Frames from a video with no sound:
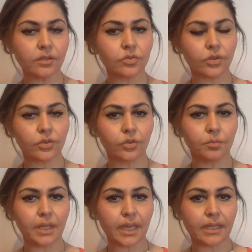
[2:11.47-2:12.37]
So it could
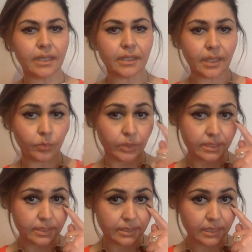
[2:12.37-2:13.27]
be anything that we
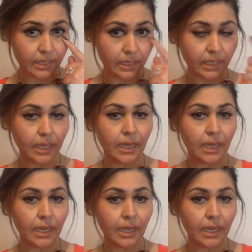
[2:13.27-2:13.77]
see,